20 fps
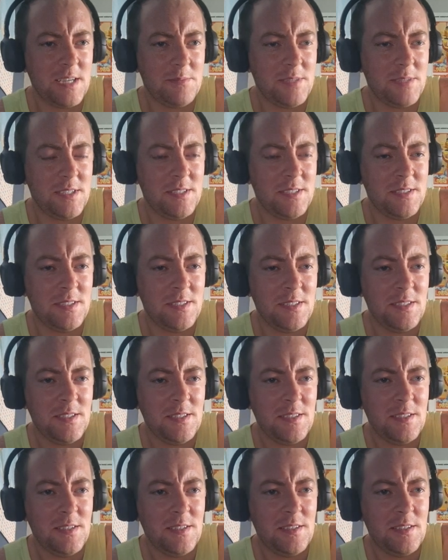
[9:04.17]
happening.
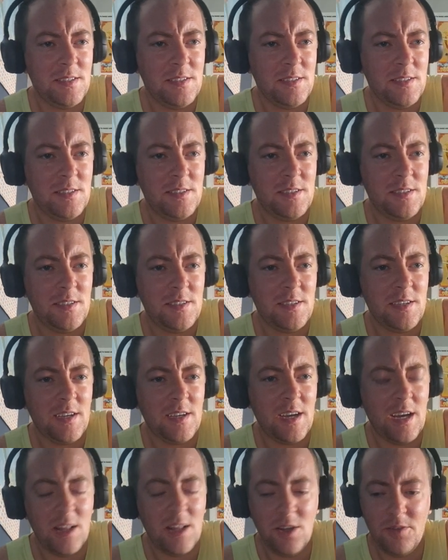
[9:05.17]

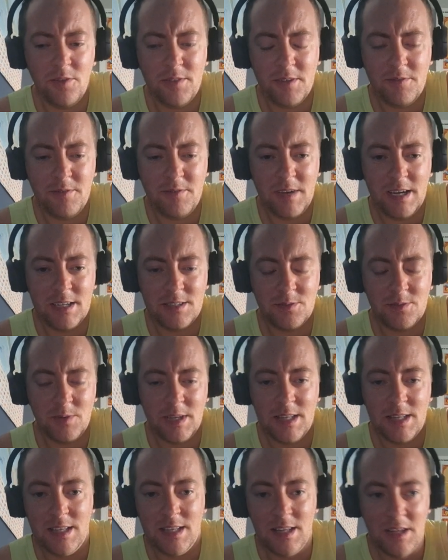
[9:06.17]
I love the fact
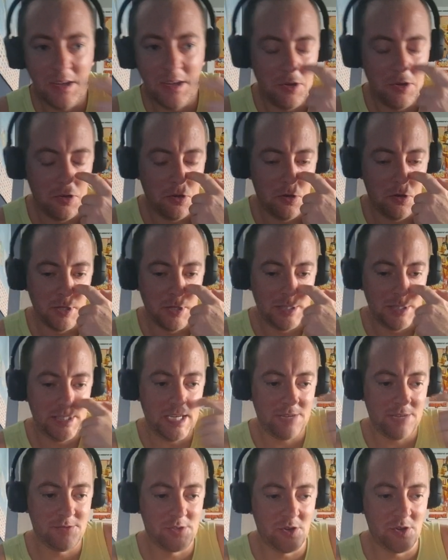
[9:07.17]
when all the
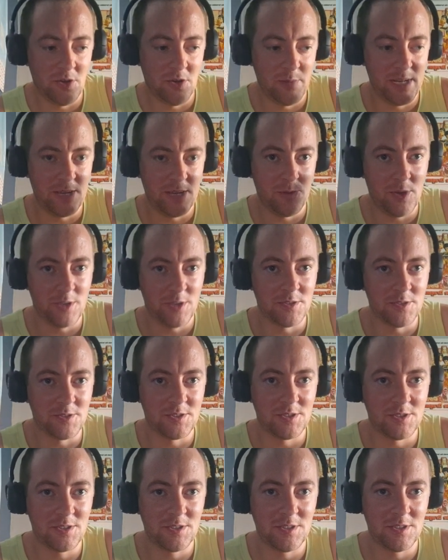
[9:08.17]
Geoffs come in at
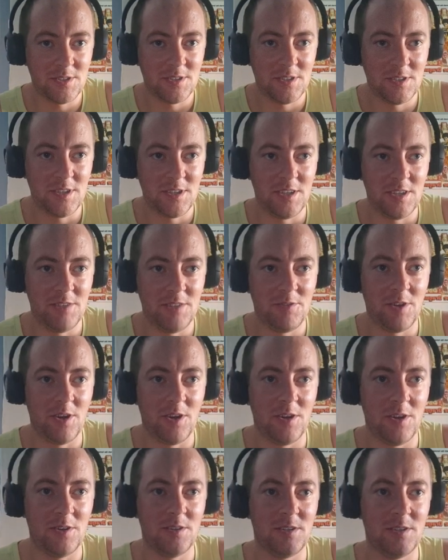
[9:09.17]
once and you've
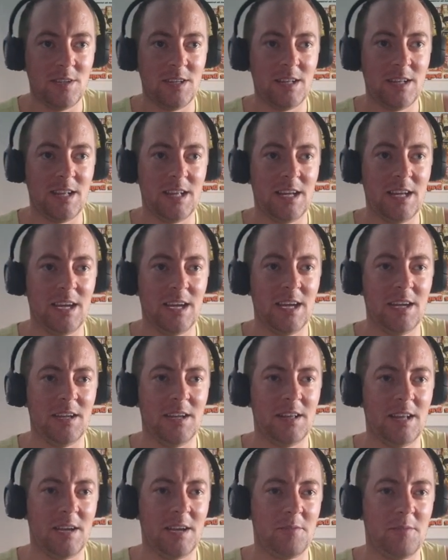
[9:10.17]
got
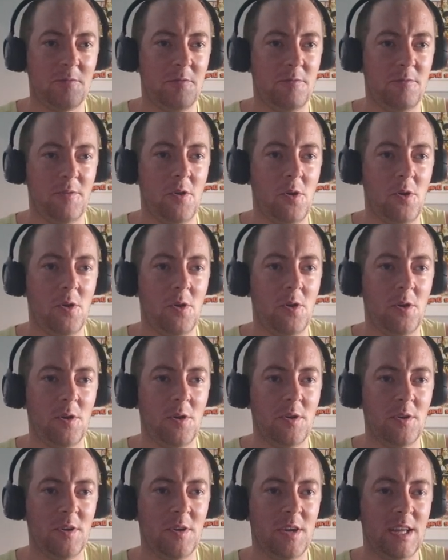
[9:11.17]
like
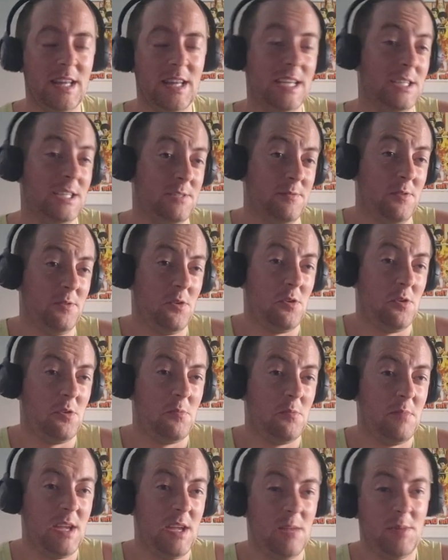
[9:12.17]
4, at least
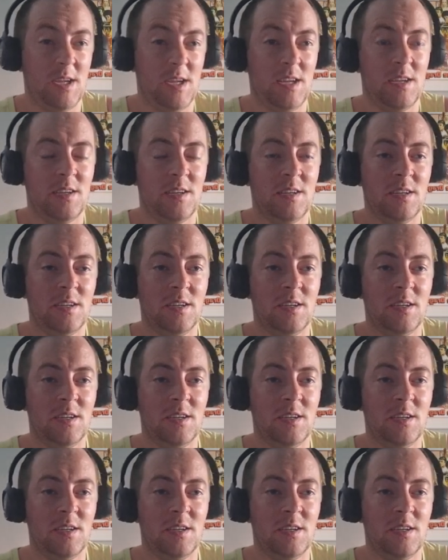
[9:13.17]
4 maybe,